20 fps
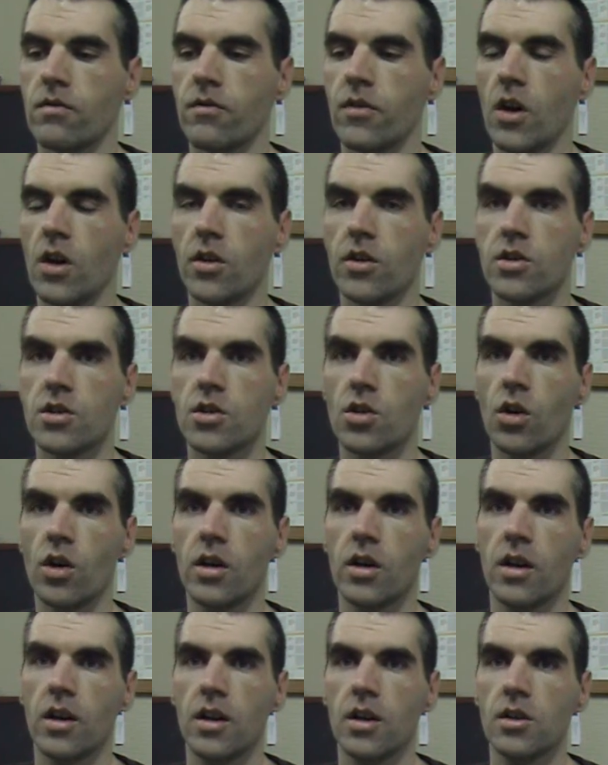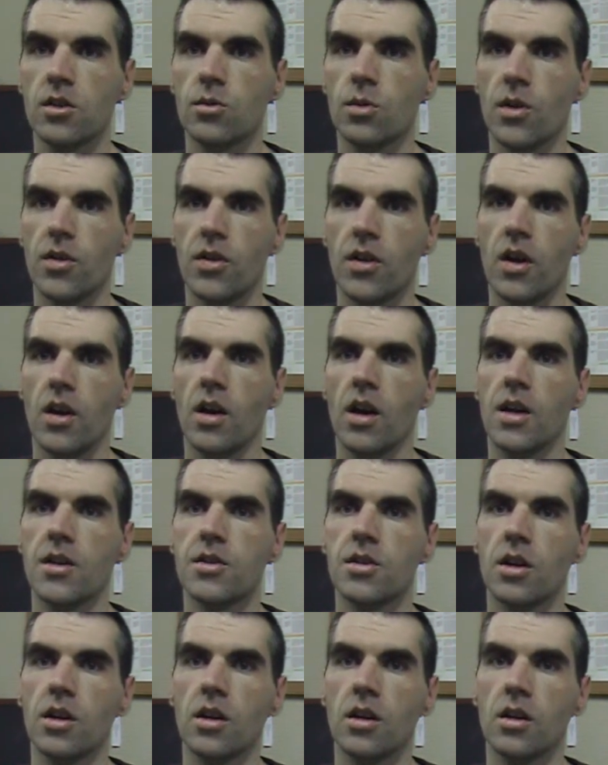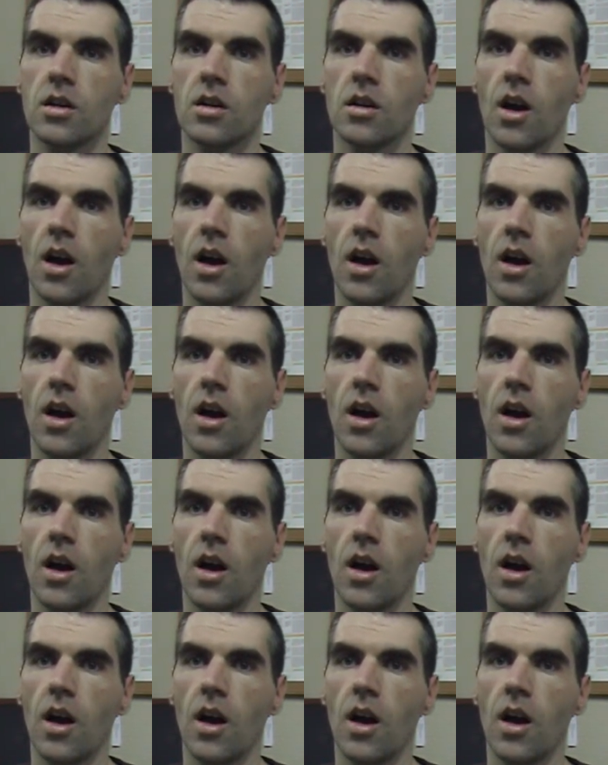fallen short is with their essay.